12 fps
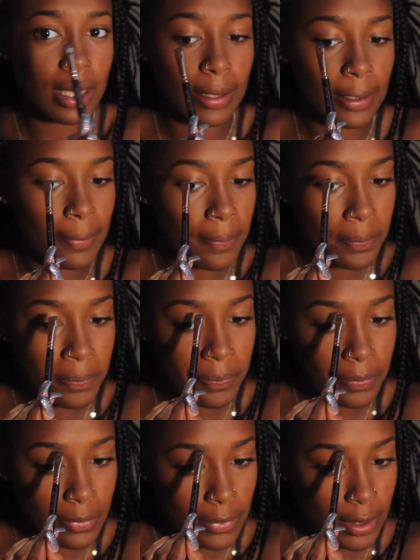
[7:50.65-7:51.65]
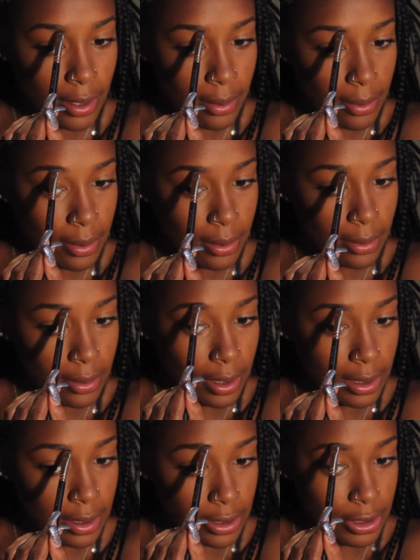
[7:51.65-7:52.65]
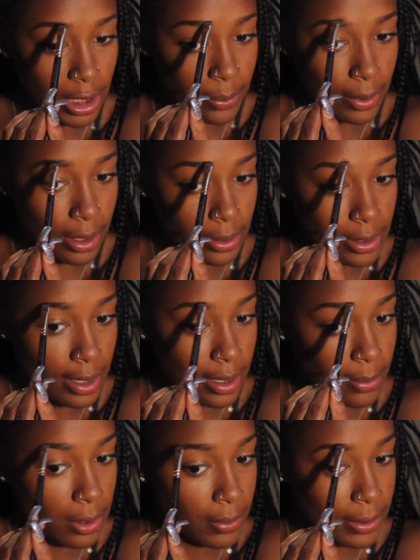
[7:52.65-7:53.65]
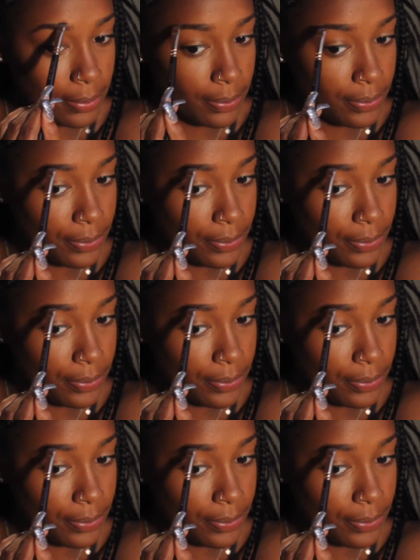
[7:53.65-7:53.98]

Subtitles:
like nicely shaped brows at the moment.